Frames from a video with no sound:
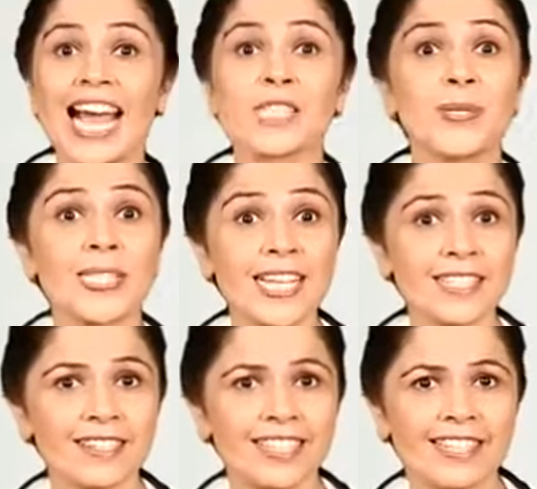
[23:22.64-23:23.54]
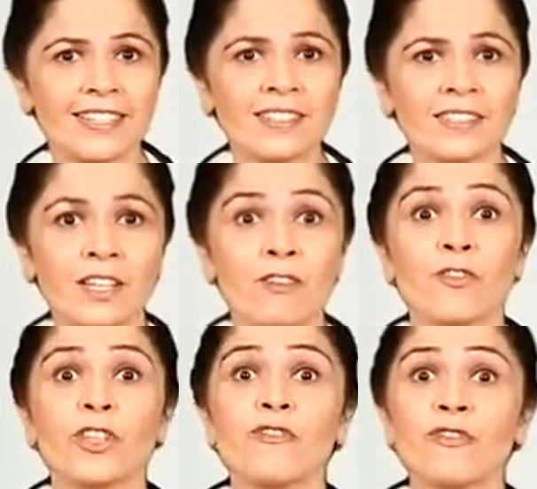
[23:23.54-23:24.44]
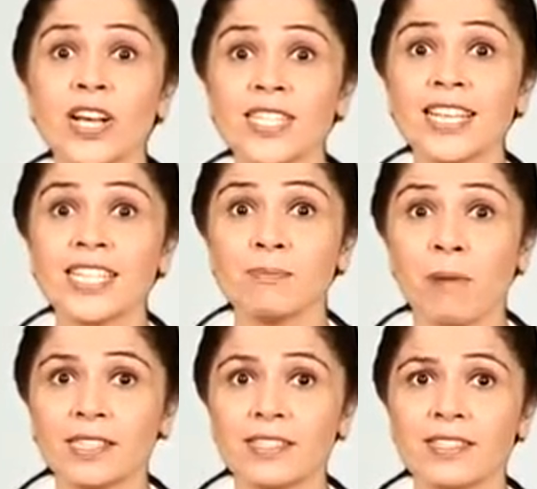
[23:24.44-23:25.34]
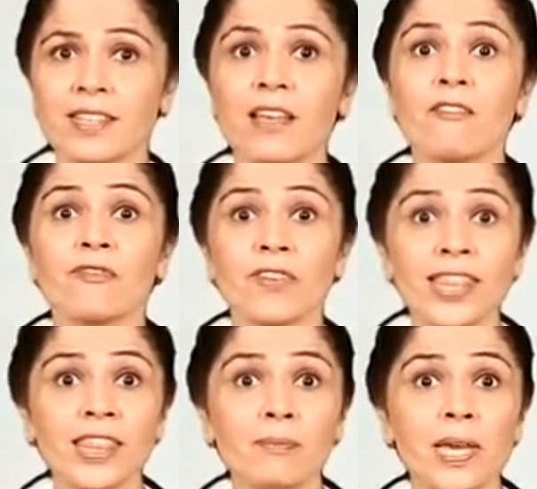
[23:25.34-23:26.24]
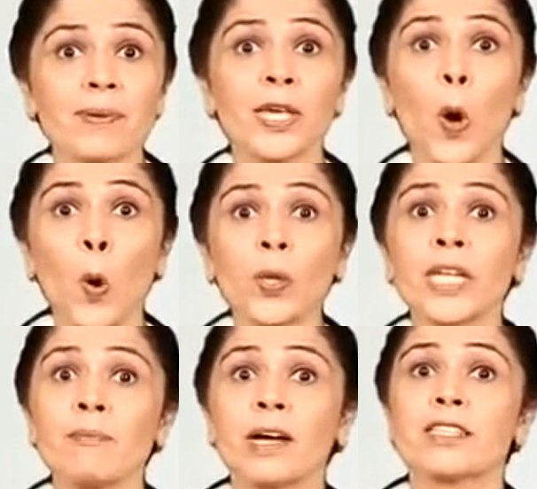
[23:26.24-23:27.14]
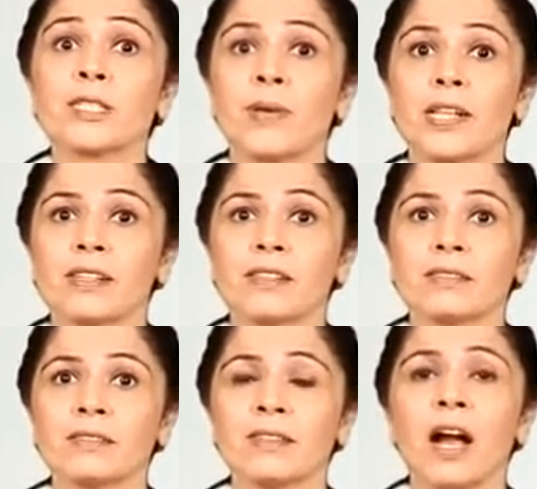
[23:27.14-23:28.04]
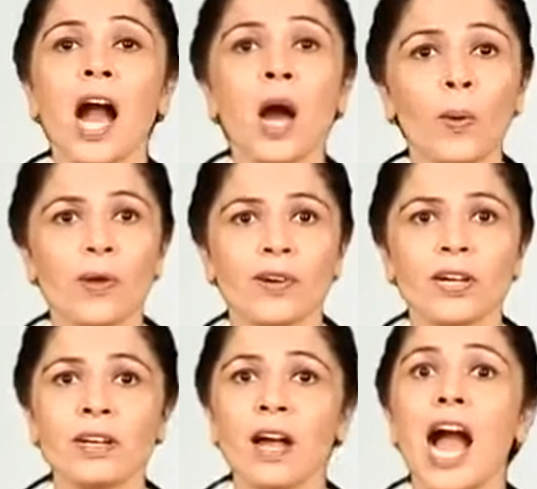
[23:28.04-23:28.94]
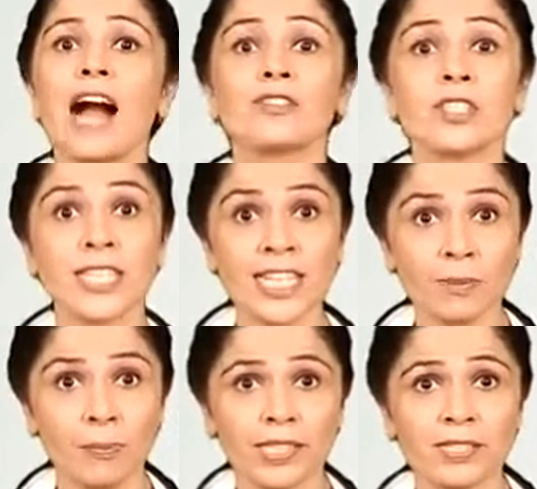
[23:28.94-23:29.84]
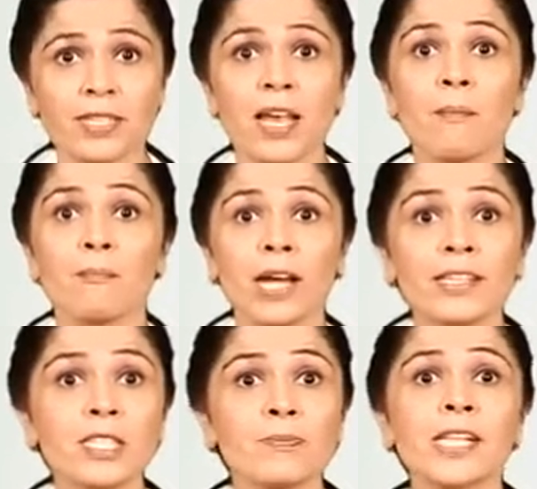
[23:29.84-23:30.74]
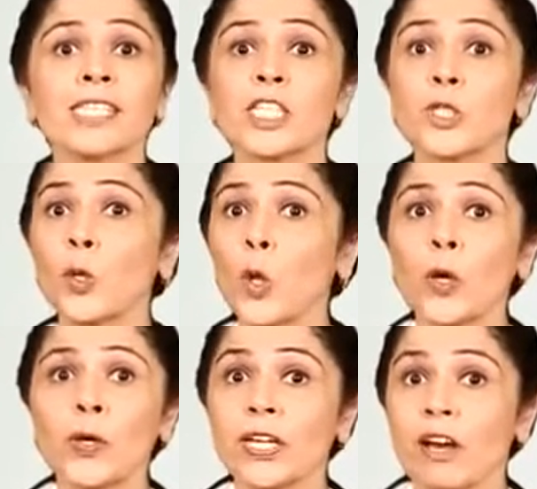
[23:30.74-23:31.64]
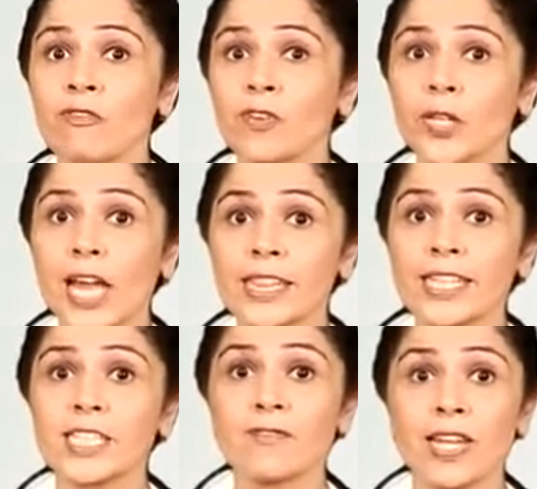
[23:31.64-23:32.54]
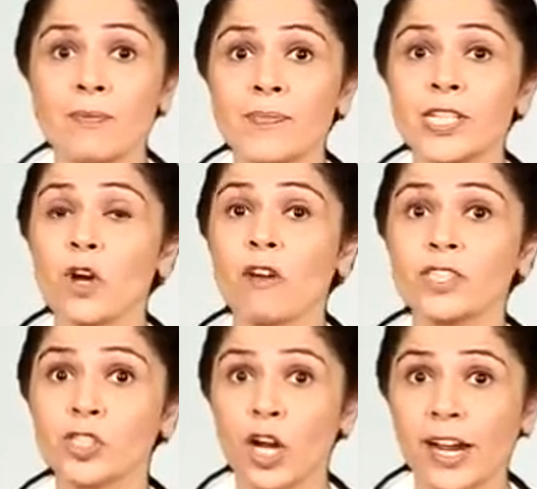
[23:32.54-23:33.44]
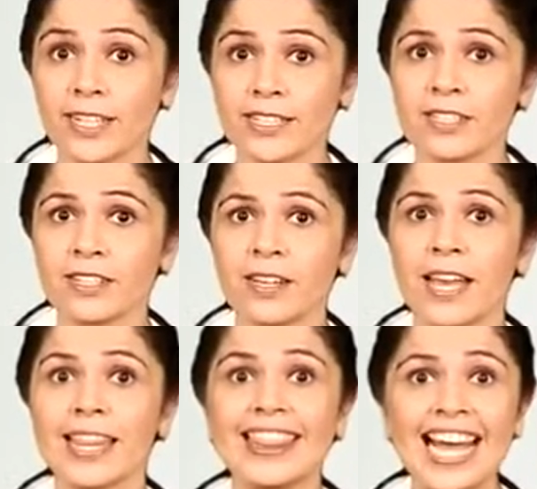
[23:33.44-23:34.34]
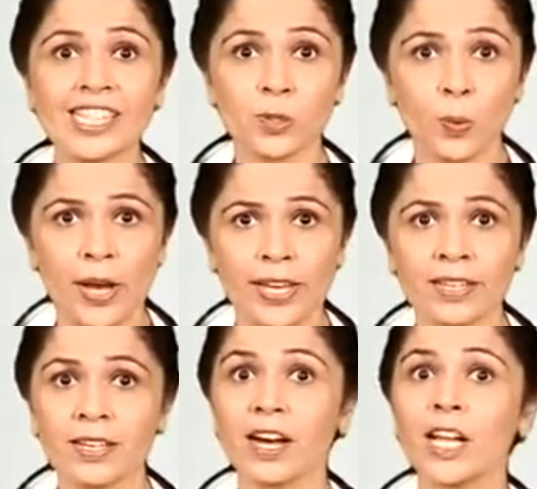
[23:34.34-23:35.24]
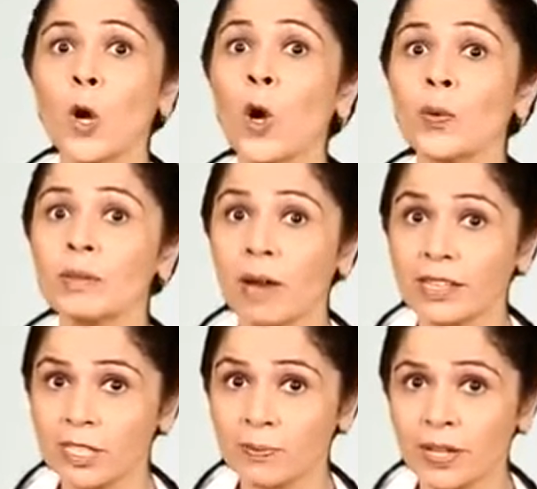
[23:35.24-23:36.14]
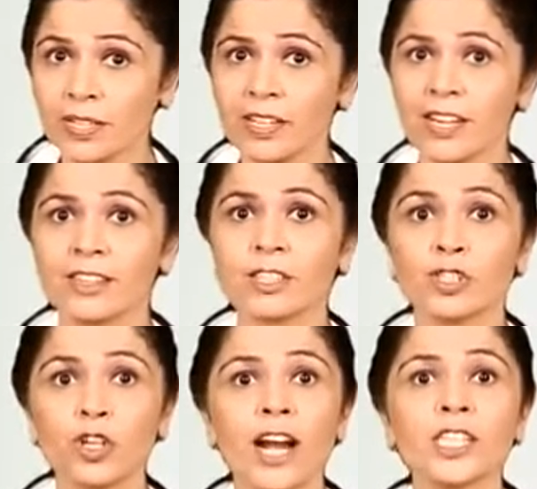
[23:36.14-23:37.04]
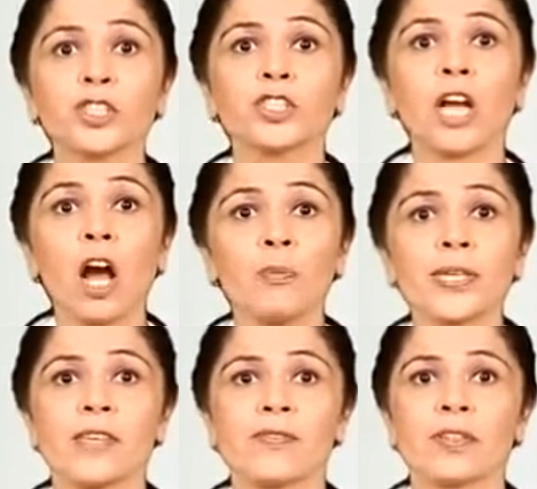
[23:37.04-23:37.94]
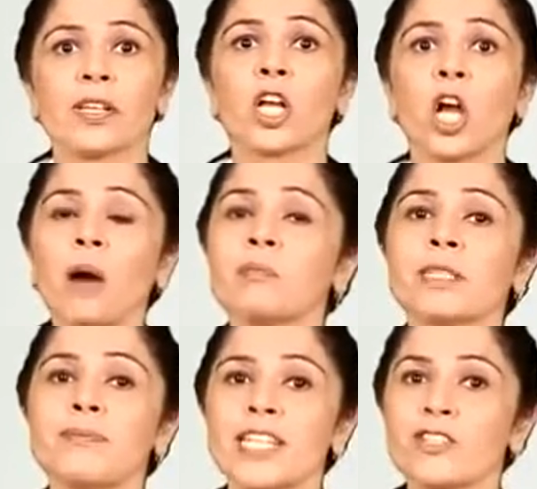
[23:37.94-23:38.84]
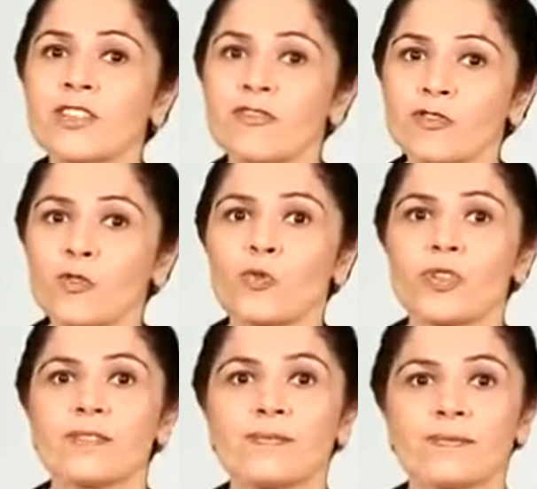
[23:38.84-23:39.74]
As we said earlier, for the first 6 months, feed the baby only mother's milk. However, after 6 months, mother's milk is no longer enough for the healthy development of the child. That's why, along with mother's milk, the child should now be given complementary food.